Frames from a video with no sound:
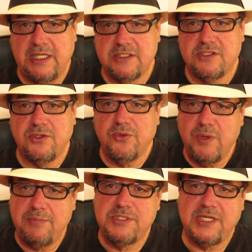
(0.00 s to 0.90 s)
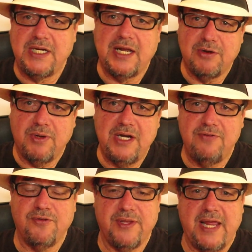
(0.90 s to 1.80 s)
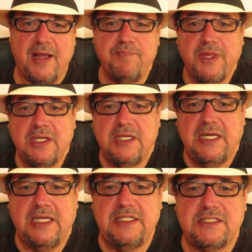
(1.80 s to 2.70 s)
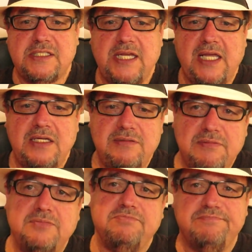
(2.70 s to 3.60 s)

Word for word: And so the website I created for that and it's had